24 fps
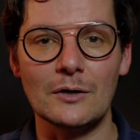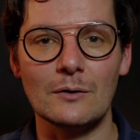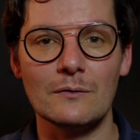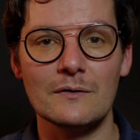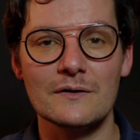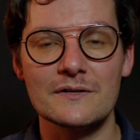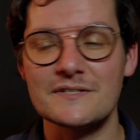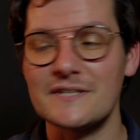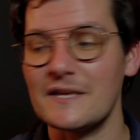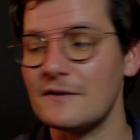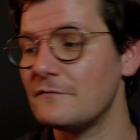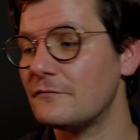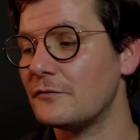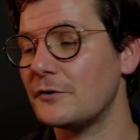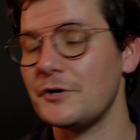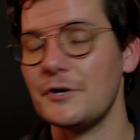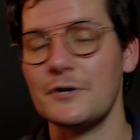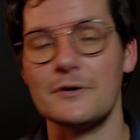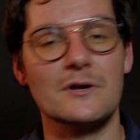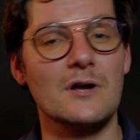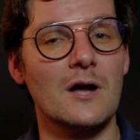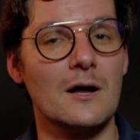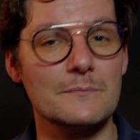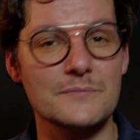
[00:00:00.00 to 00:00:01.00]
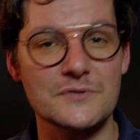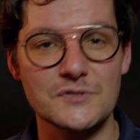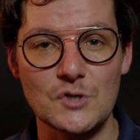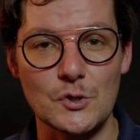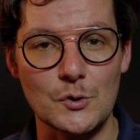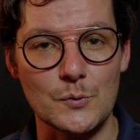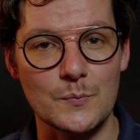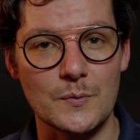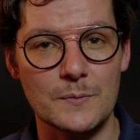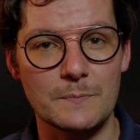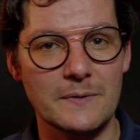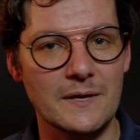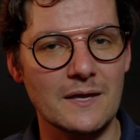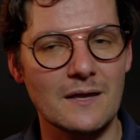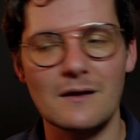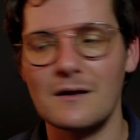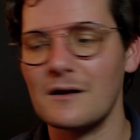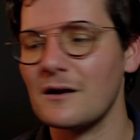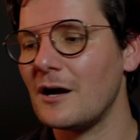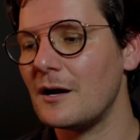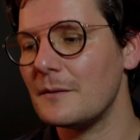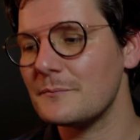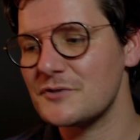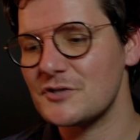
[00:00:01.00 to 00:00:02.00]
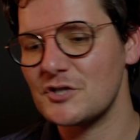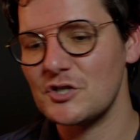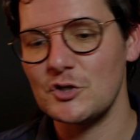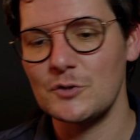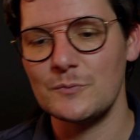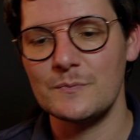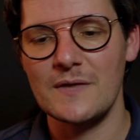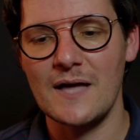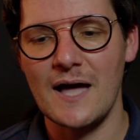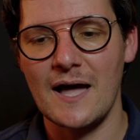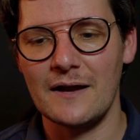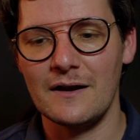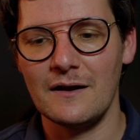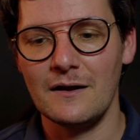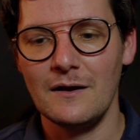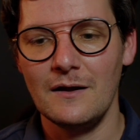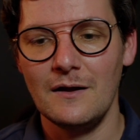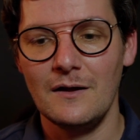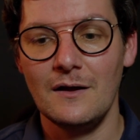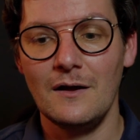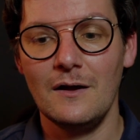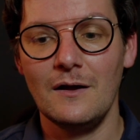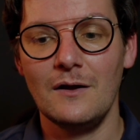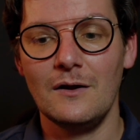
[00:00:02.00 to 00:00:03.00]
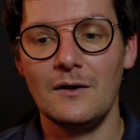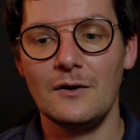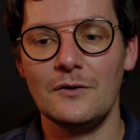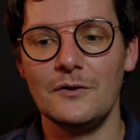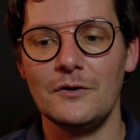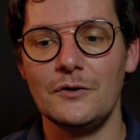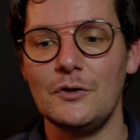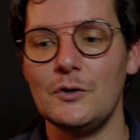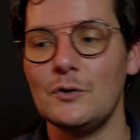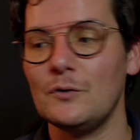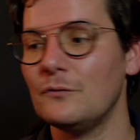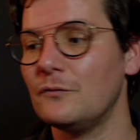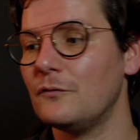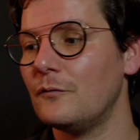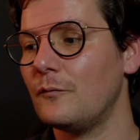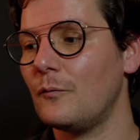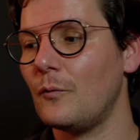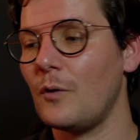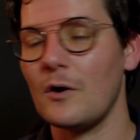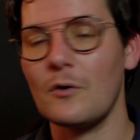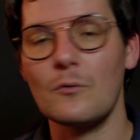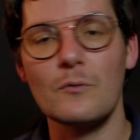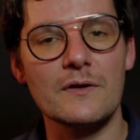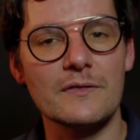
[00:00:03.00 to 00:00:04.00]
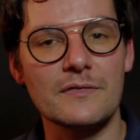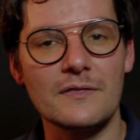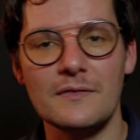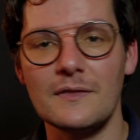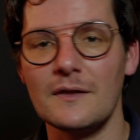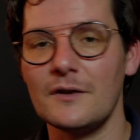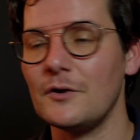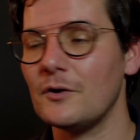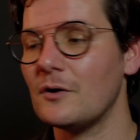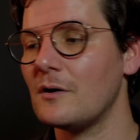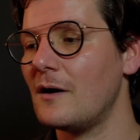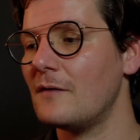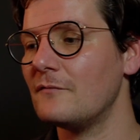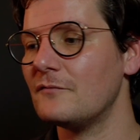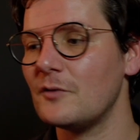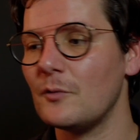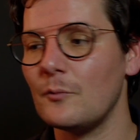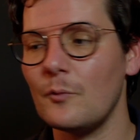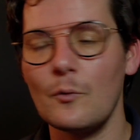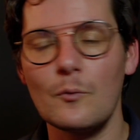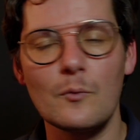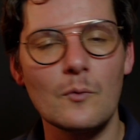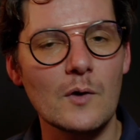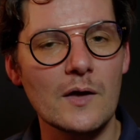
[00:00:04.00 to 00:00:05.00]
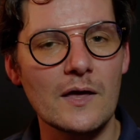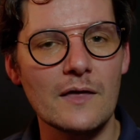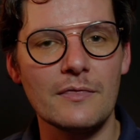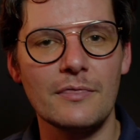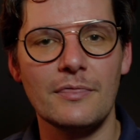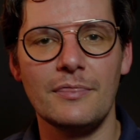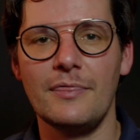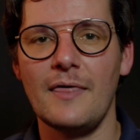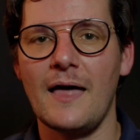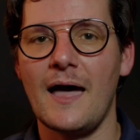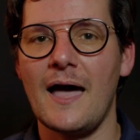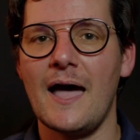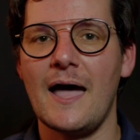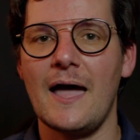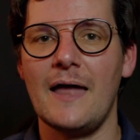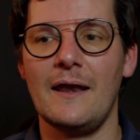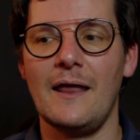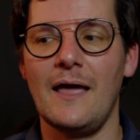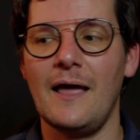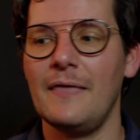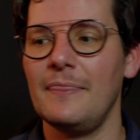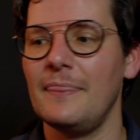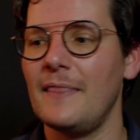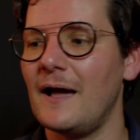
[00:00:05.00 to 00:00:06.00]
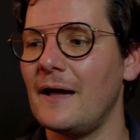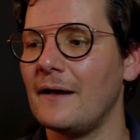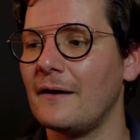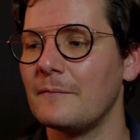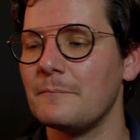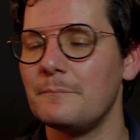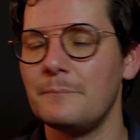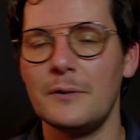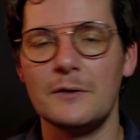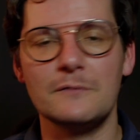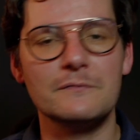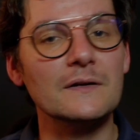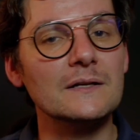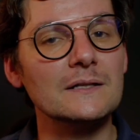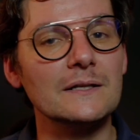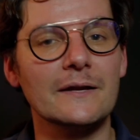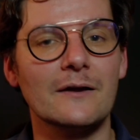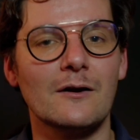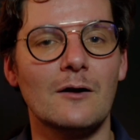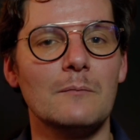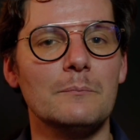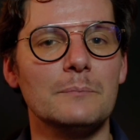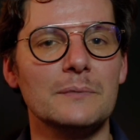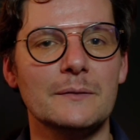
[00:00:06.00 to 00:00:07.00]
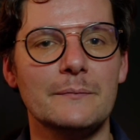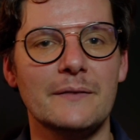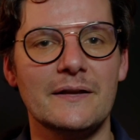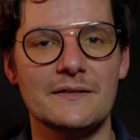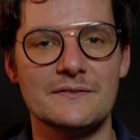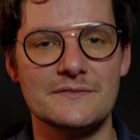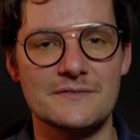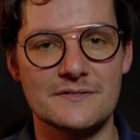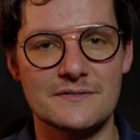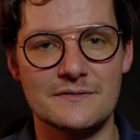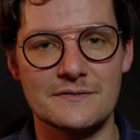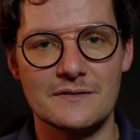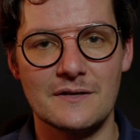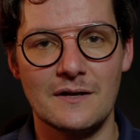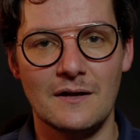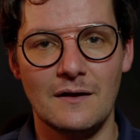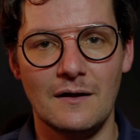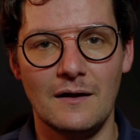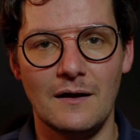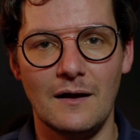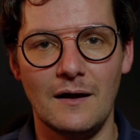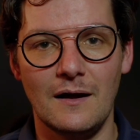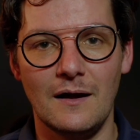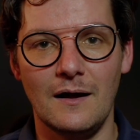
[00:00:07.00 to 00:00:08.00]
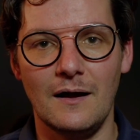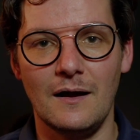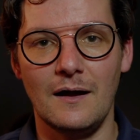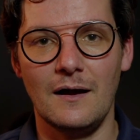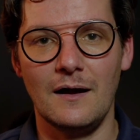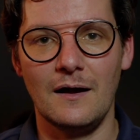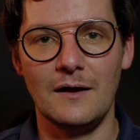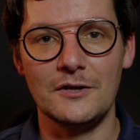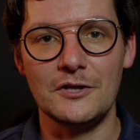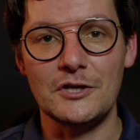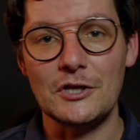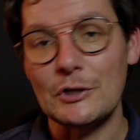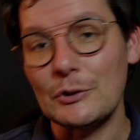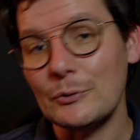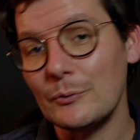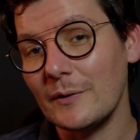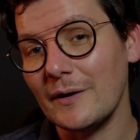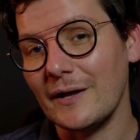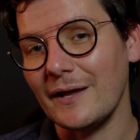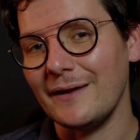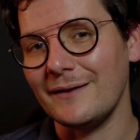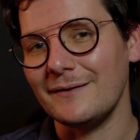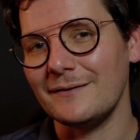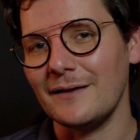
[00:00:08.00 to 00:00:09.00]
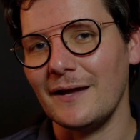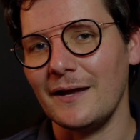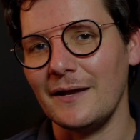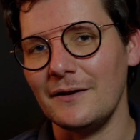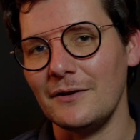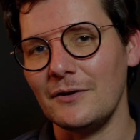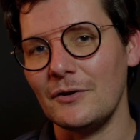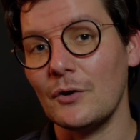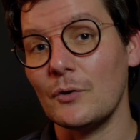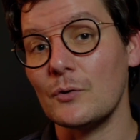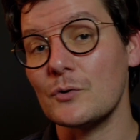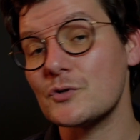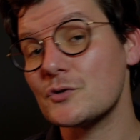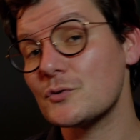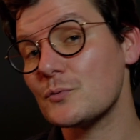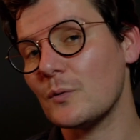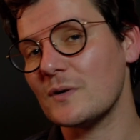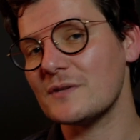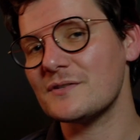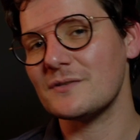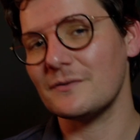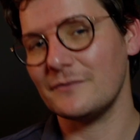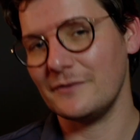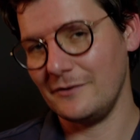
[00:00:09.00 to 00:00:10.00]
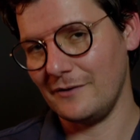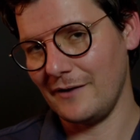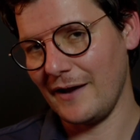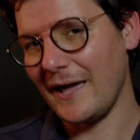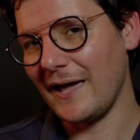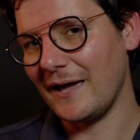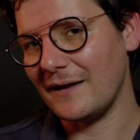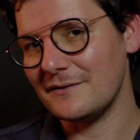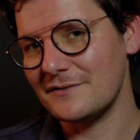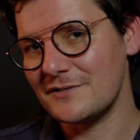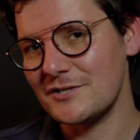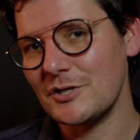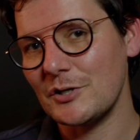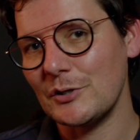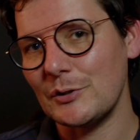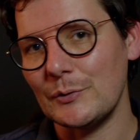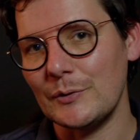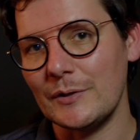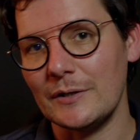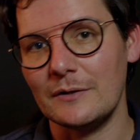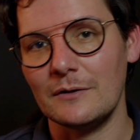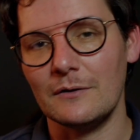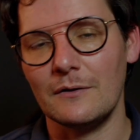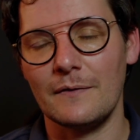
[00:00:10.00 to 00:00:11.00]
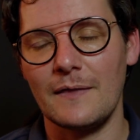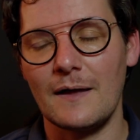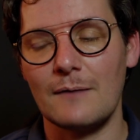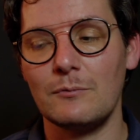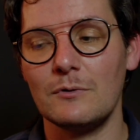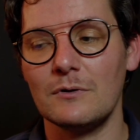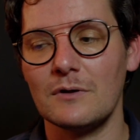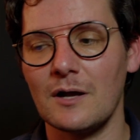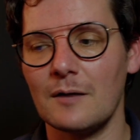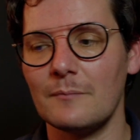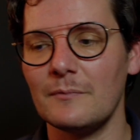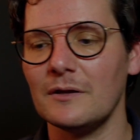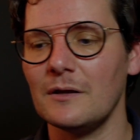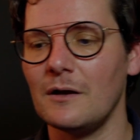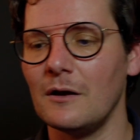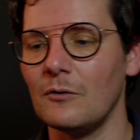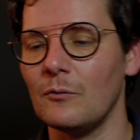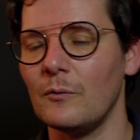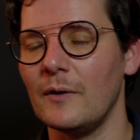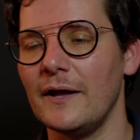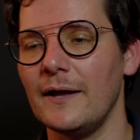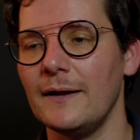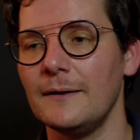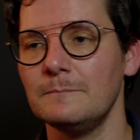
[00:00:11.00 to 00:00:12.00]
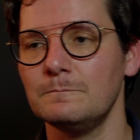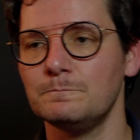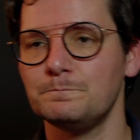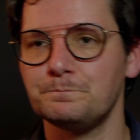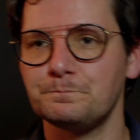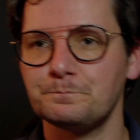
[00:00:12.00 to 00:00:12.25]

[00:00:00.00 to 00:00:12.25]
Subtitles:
Same for your comp soup. Pick a comp soup that you've worked with and that you're comfortable with, that perfectly complements you and knows what's on your head too. That will come a long way.